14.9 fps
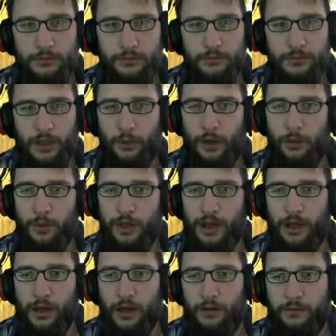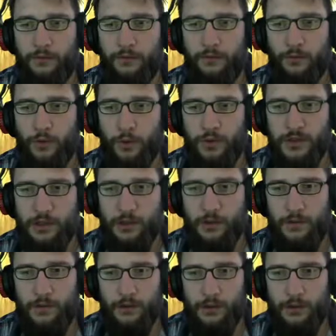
And where we have road signs.